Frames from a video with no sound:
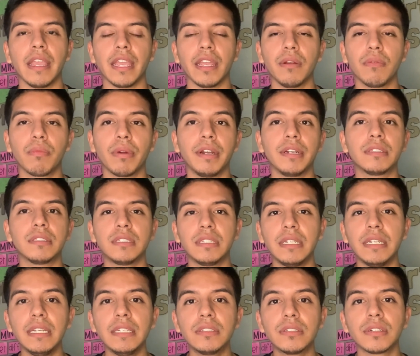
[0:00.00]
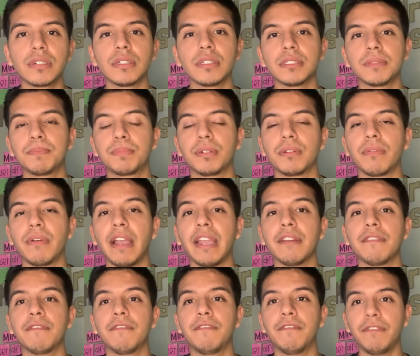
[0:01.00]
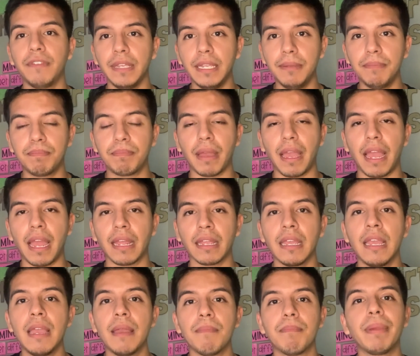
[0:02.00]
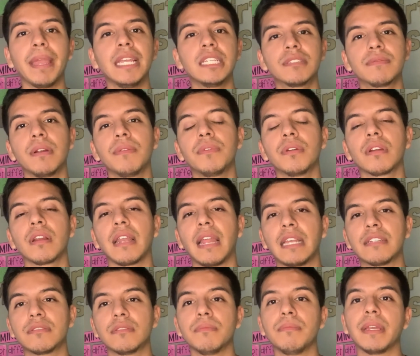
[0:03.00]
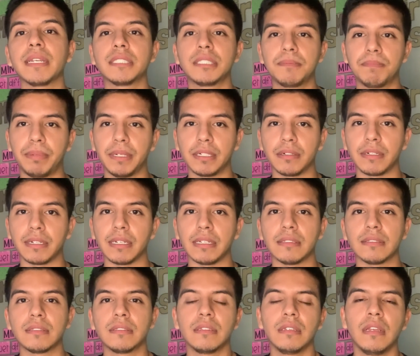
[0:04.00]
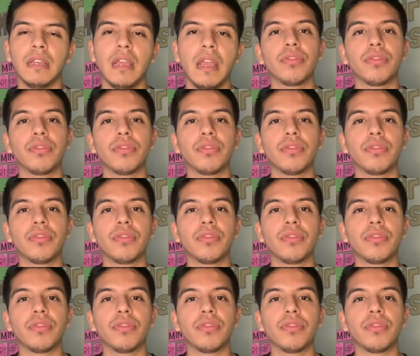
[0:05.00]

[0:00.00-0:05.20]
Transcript: in where teachers provide feedback based from their classroom experience.